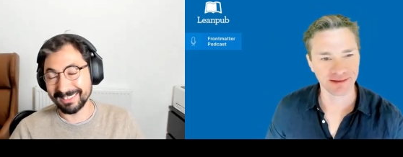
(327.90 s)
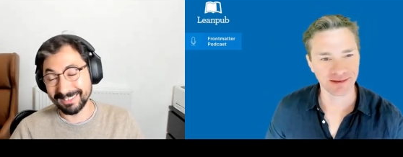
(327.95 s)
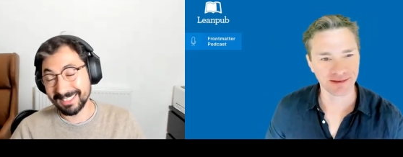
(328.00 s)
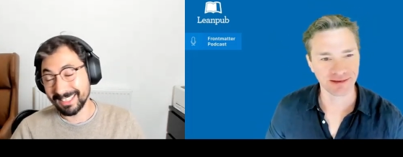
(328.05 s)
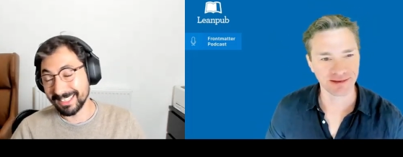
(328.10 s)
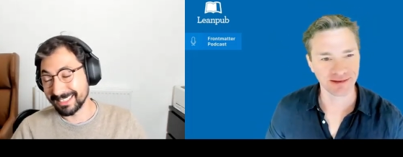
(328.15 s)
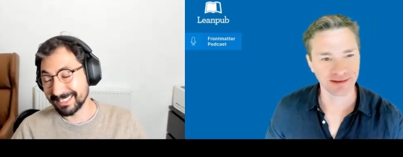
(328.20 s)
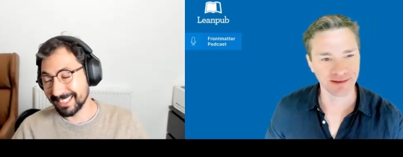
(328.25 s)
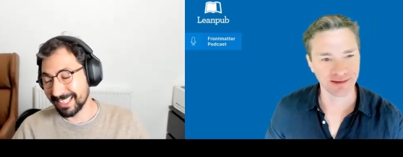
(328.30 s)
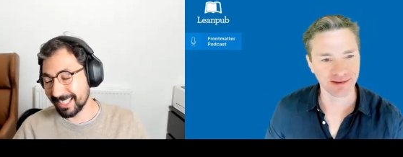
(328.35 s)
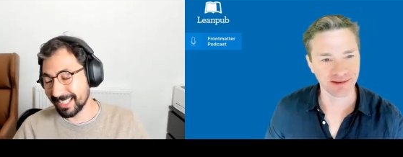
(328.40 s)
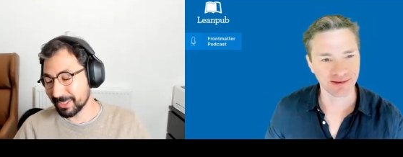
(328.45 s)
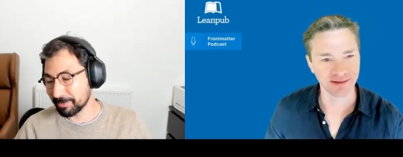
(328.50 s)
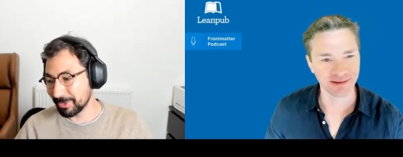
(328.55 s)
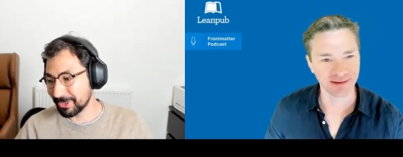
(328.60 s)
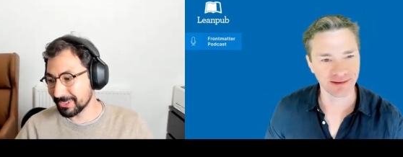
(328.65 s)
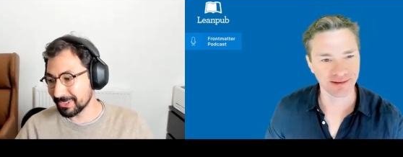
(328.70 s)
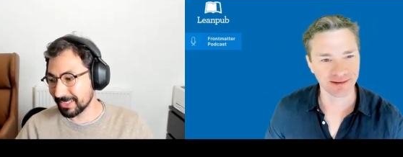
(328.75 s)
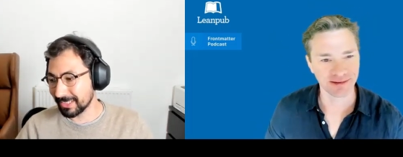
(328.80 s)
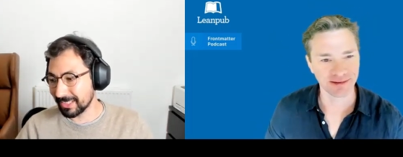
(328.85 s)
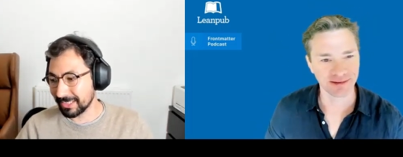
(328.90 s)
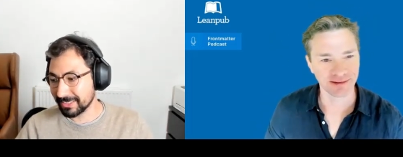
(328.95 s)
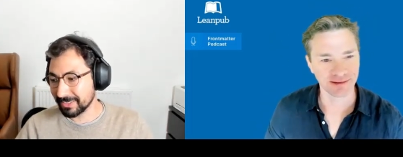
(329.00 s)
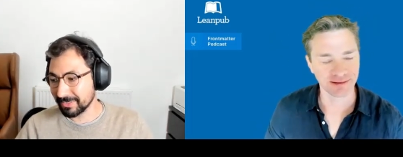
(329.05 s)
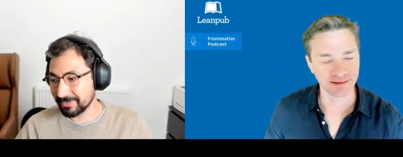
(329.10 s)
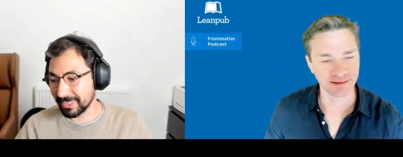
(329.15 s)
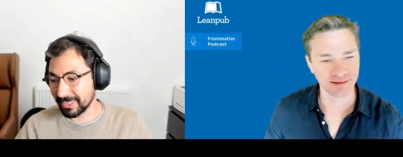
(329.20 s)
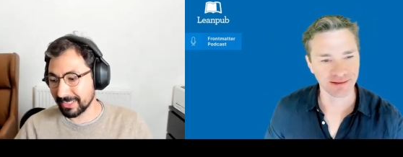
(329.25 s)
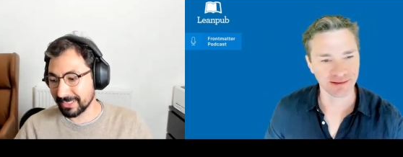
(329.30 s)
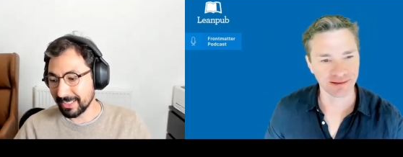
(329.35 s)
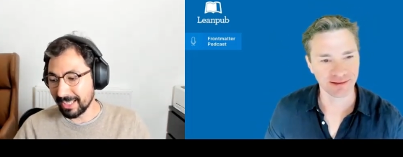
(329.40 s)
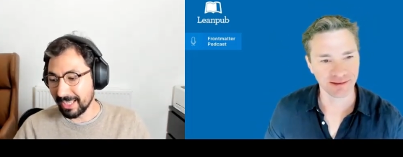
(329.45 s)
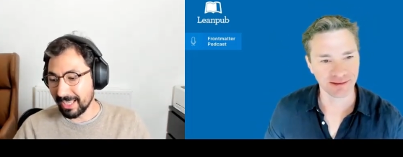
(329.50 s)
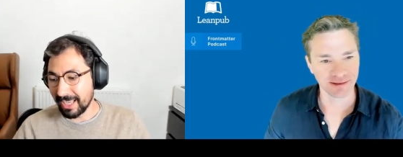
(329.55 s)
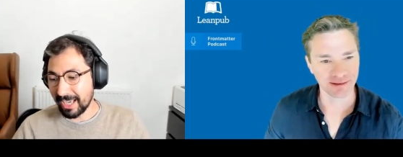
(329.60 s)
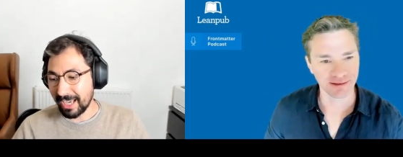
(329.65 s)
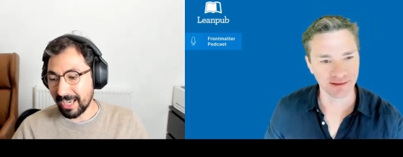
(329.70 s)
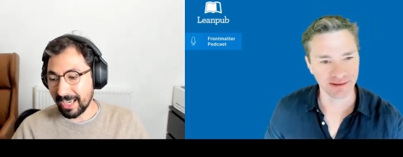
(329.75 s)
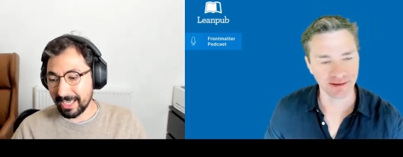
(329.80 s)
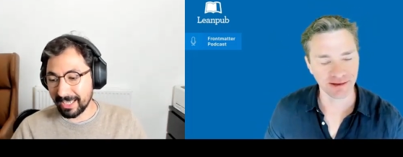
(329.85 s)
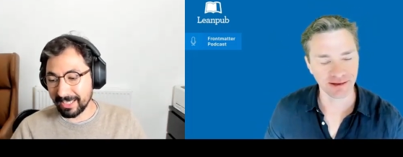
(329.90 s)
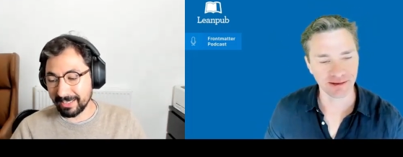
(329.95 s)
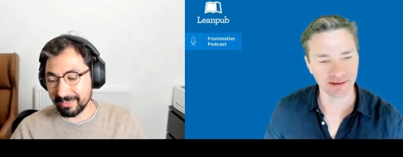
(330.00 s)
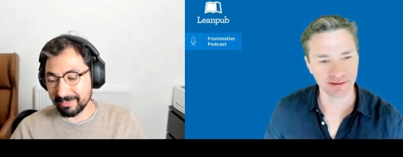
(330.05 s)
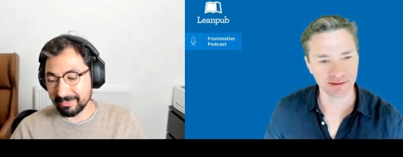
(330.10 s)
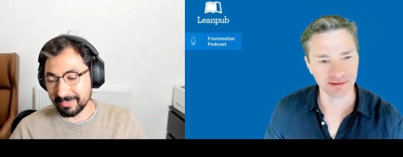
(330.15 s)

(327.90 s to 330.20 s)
Speaker 1: I experienced a lot of that. I